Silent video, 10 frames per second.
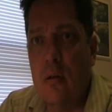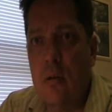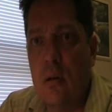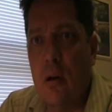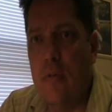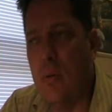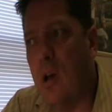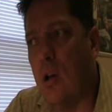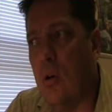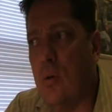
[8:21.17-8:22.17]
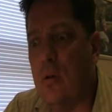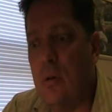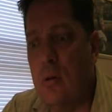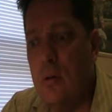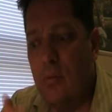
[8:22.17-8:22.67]
You know, if you want to
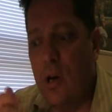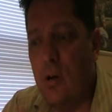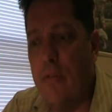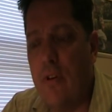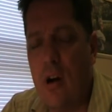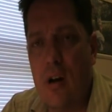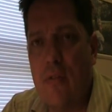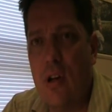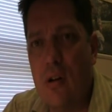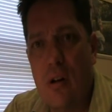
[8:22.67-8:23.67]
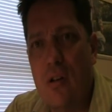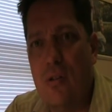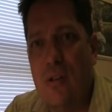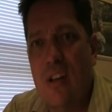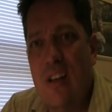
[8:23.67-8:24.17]
go far enough, I could
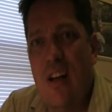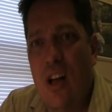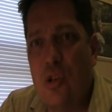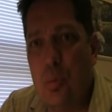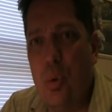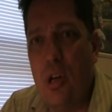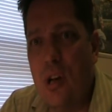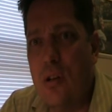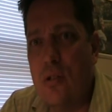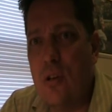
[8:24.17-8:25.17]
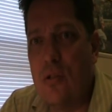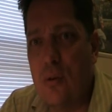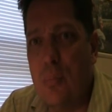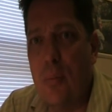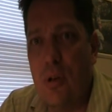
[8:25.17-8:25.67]
also point out it's also
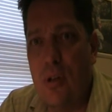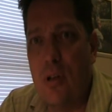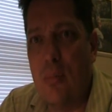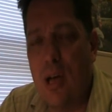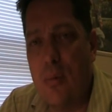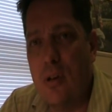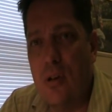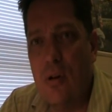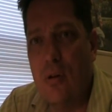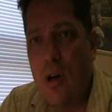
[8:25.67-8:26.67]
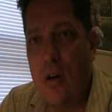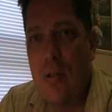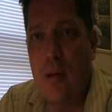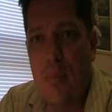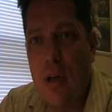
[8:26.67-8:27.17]
a biblical commandment. You know, honor
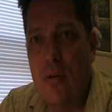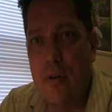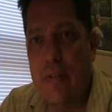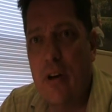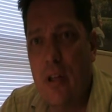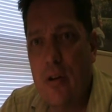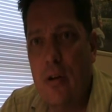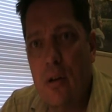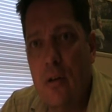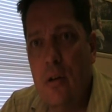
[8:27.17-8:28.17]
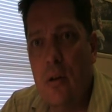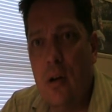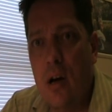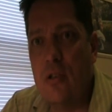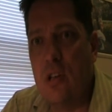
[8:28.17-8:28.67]
thy mother and father.
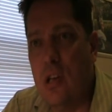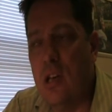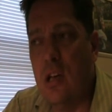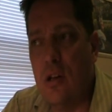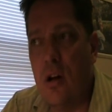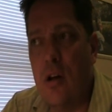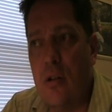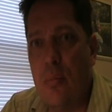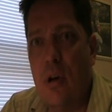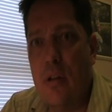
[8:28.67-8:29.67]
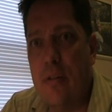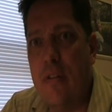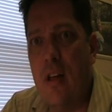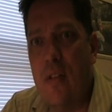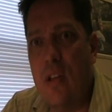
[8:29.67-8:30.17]
How does a kid get to honor their mother and
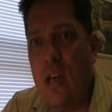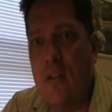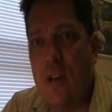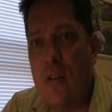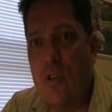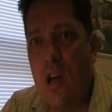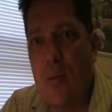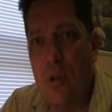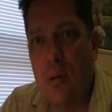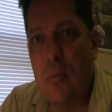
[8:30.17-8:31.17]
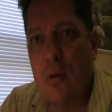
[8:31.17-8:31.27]
father if they can't even have time with them?